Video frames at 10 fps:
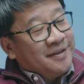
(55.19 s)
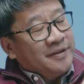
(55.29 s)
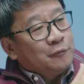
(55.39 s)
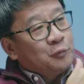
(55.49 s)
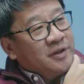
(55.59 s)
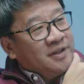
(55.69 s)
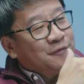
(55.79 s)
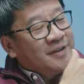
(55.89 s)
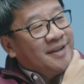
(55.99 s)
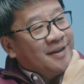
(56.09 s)
If, we,
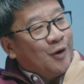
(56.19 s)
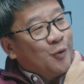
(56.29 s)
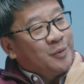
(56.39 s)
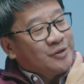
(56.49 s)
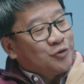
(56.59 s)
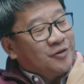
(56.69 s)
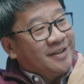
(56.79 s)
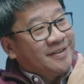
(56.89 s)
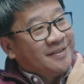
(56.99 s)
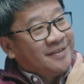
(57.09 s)
if they always
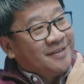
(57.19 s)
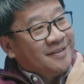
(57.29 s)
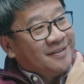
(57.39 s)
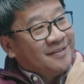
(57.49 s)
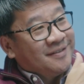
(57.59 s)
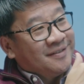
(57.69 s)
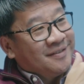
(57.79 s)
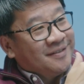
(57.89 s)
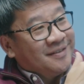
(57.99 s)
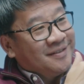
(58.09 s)
trade
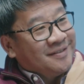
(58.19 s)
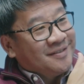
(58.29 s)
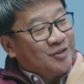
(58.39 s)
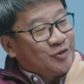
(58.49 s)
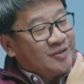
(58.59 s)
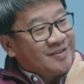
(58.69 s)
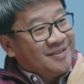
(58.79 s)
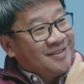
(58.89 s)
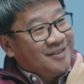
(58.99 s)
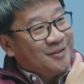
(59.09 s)
this is,
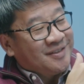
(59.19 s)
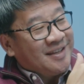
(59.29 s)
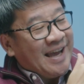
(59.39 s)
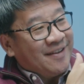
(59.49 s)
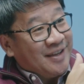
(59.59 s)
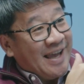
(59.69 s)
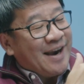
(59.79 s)
you know the the